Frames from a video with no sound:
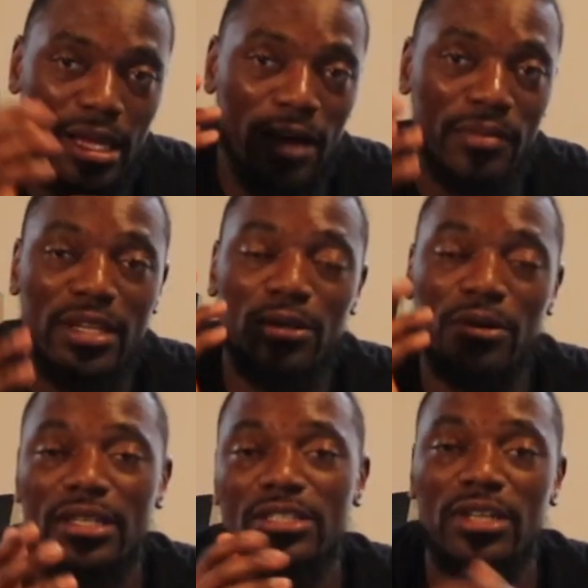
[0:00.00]
I've been
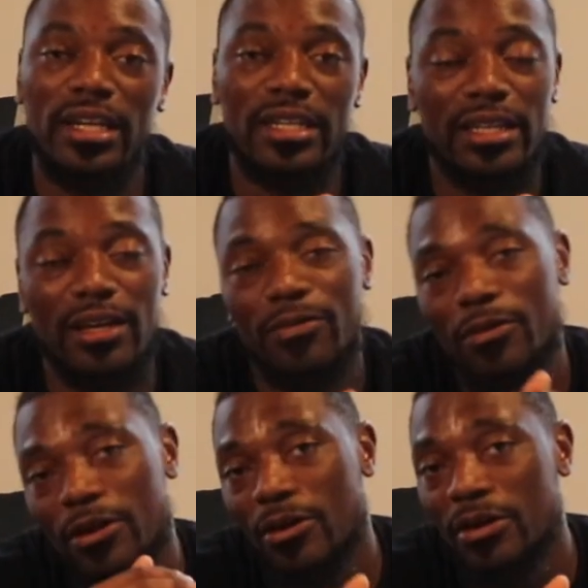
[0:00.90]
doing this training thing
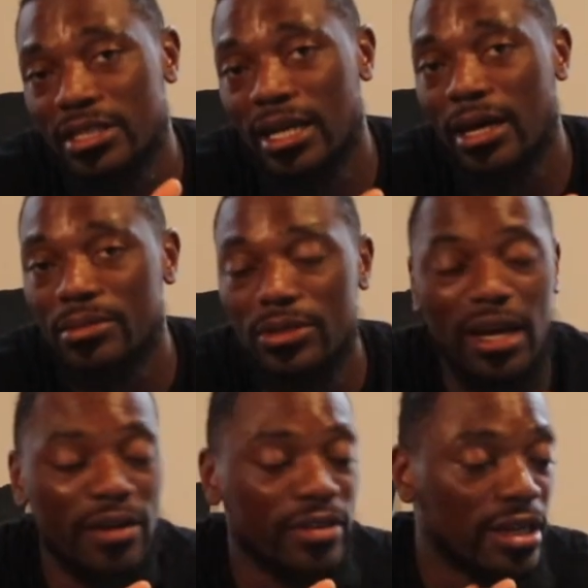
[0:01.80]
for a long time. So I have a